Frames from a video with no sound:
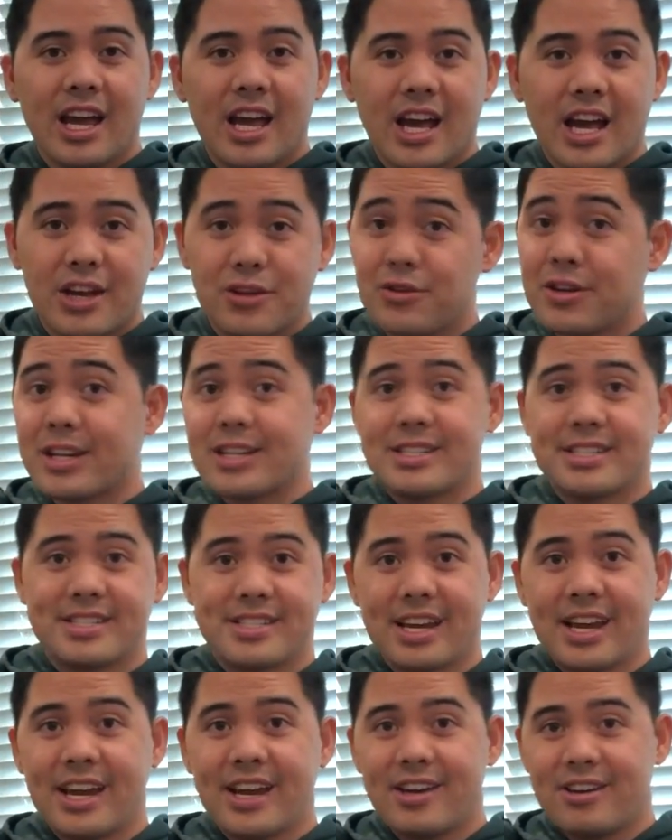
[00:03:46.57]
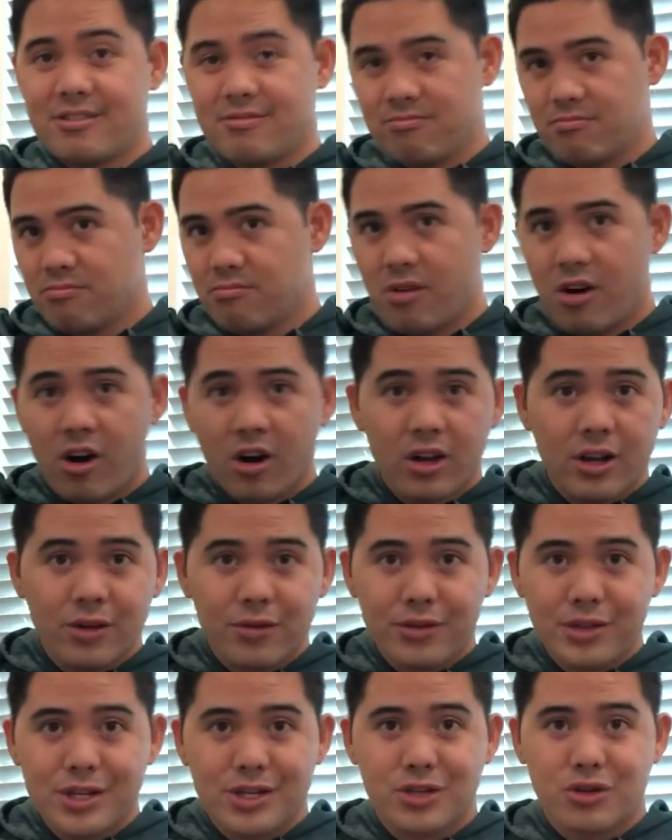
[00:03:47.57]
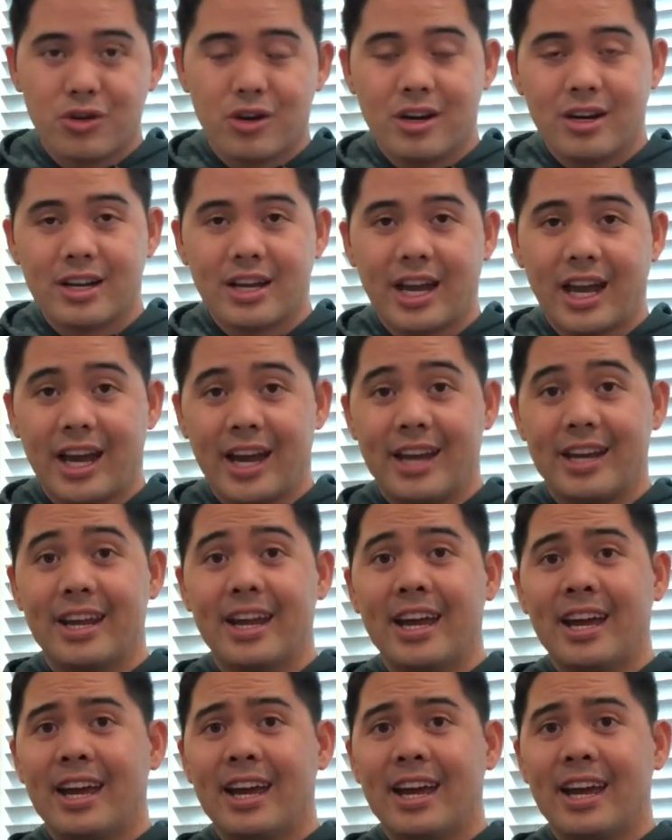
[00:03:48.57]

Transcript: You get sand all over the trunk, and